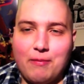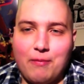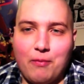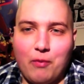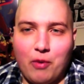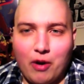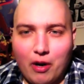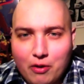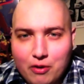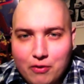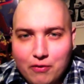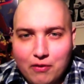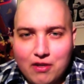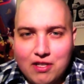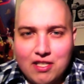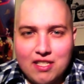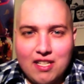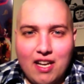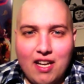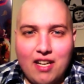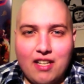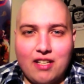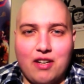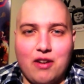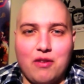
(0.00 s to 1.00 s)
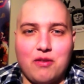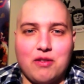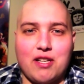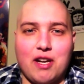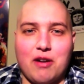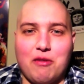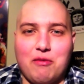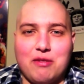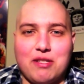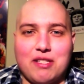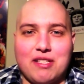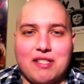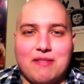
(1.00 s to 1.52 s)
When I was first diagnosed, I
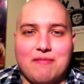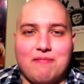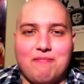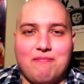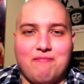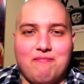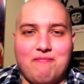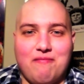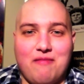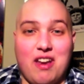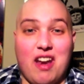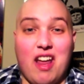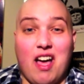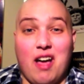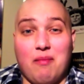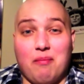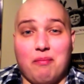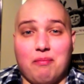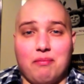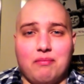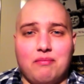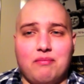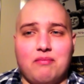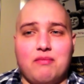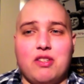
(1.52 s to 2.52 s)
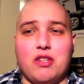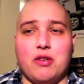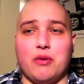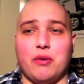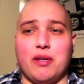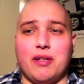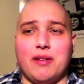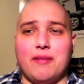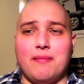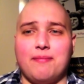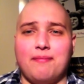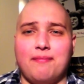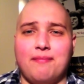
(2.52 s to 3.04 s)
was numb to
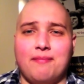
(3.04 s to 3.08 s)
it.